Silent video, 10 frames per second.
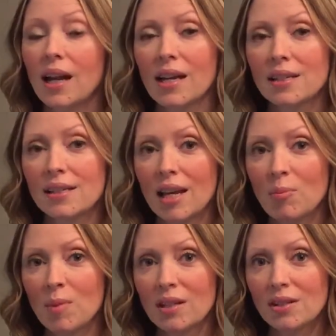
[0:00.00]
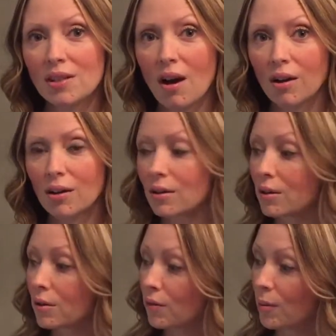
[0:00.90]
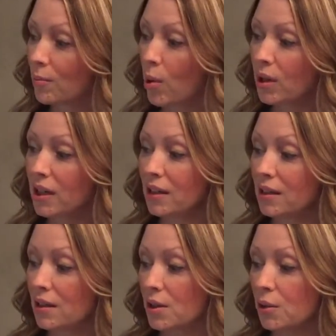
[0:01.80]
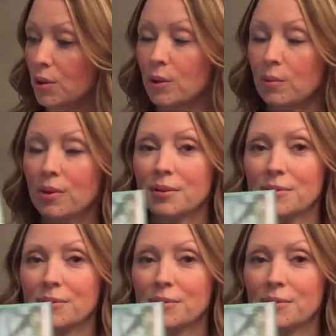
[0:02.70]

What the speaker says: and sang me a song from morning till noon.